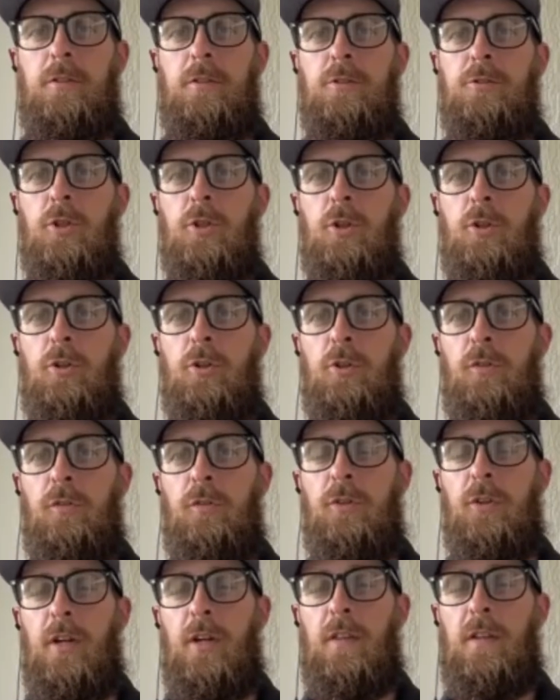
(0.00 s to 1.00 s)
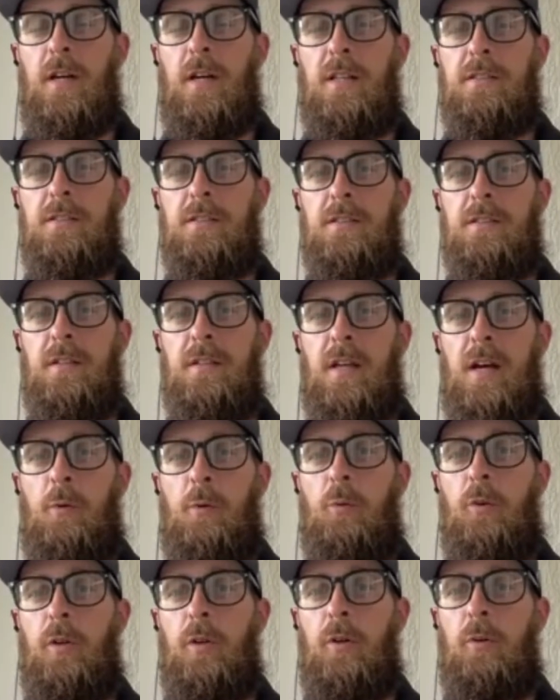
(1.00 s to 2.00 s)
So do you feel like that
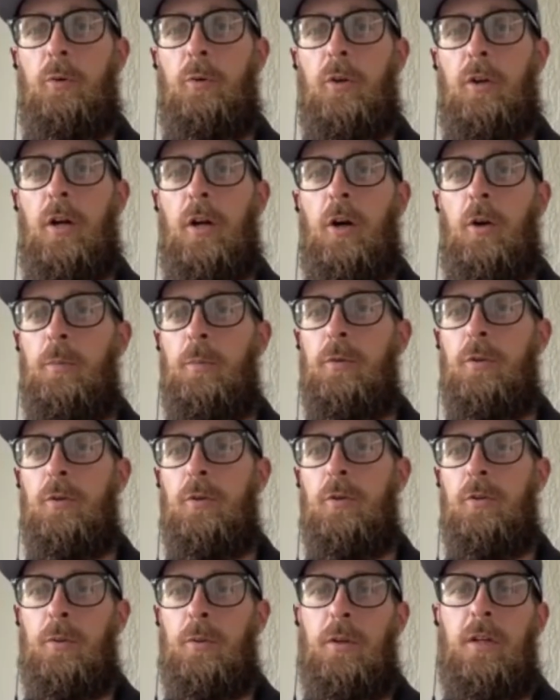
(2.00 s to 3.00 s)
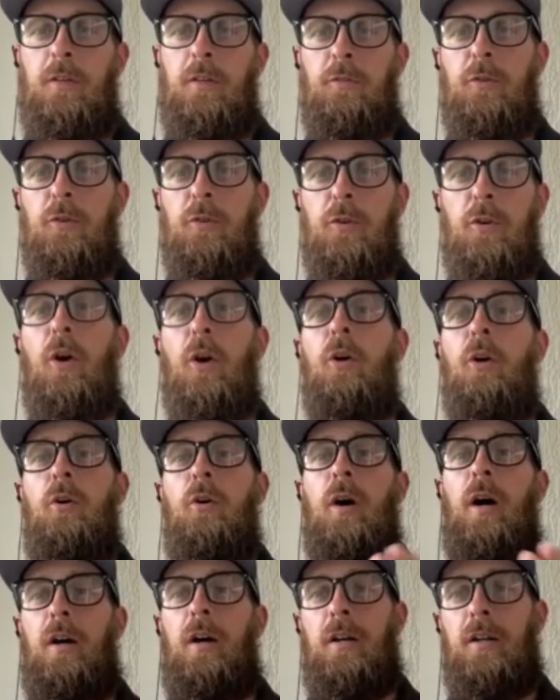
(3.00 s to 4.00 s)
will help you if you
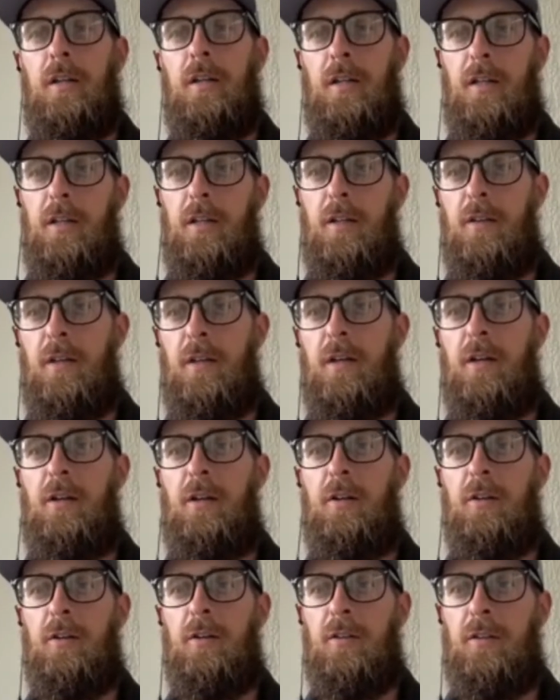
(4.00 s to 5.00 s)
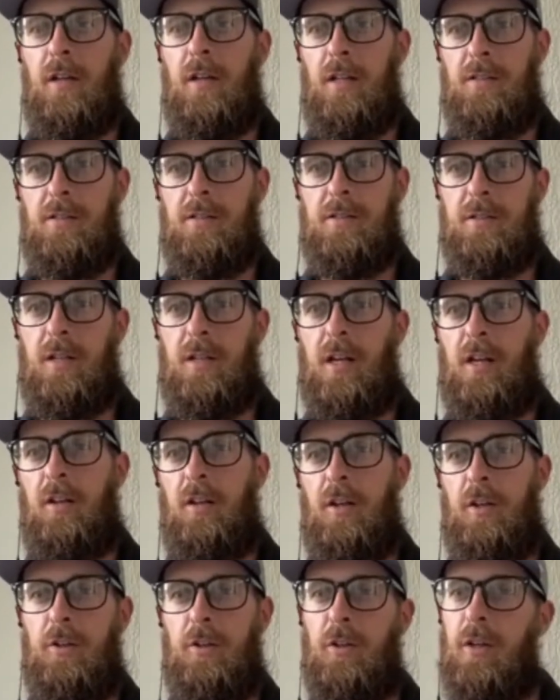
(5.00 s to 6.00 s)
know how to get in there? That's kind of
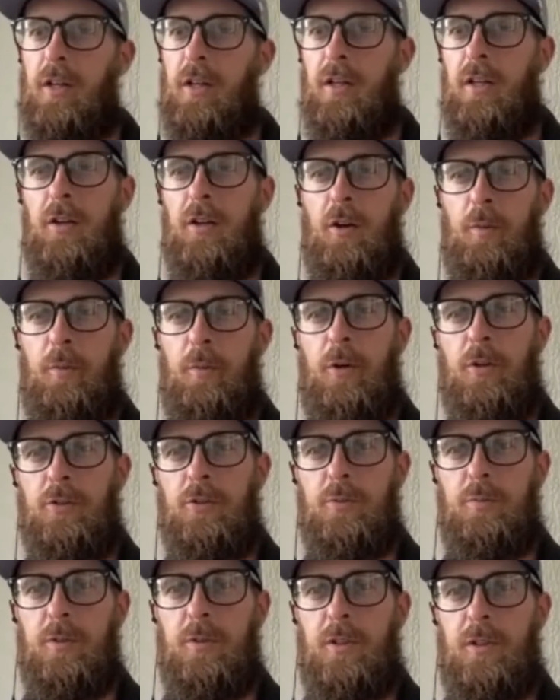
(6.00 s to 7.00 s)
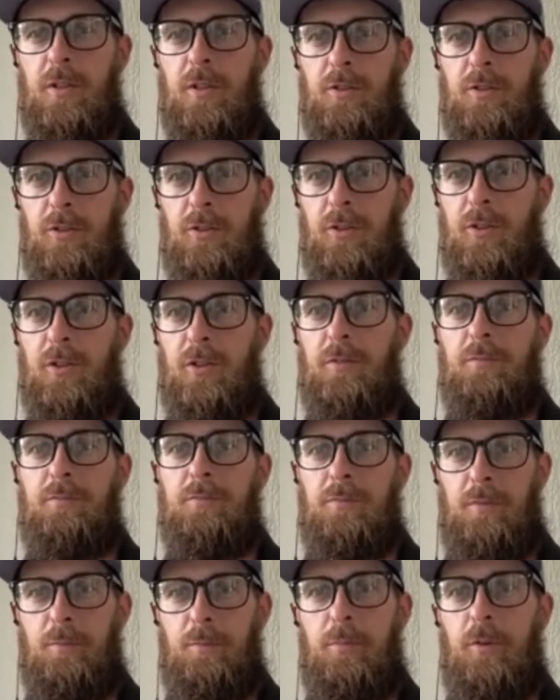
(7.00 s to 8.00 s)
like you're in almost because you're
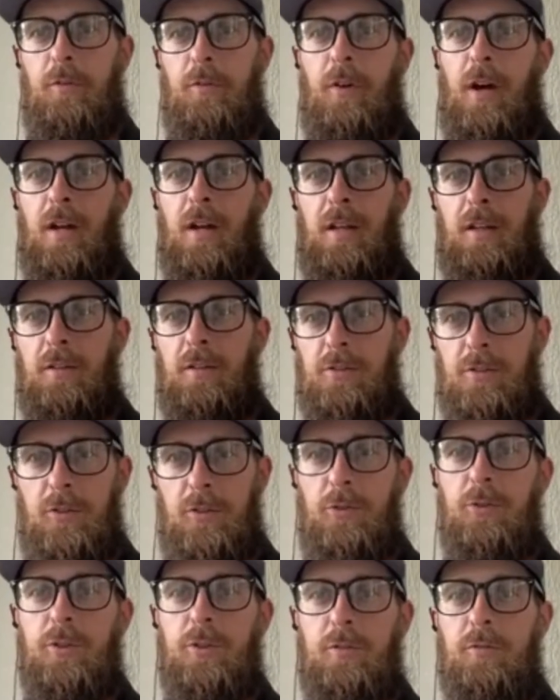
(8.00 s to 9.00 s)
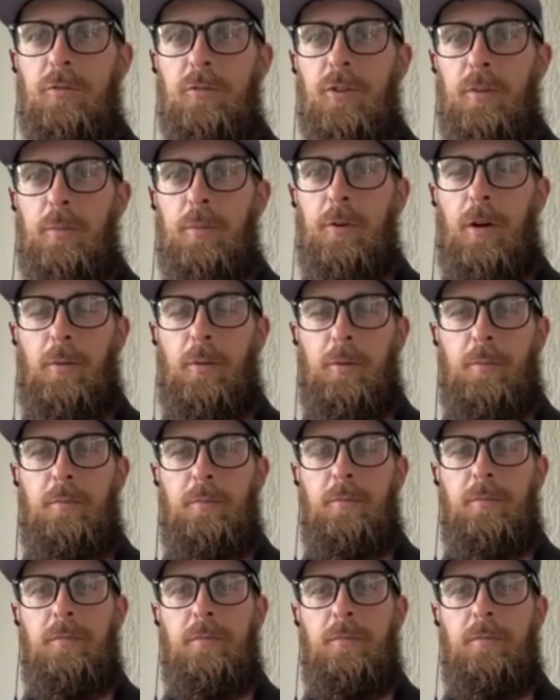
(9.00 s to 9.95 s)
providing a solution for their problem.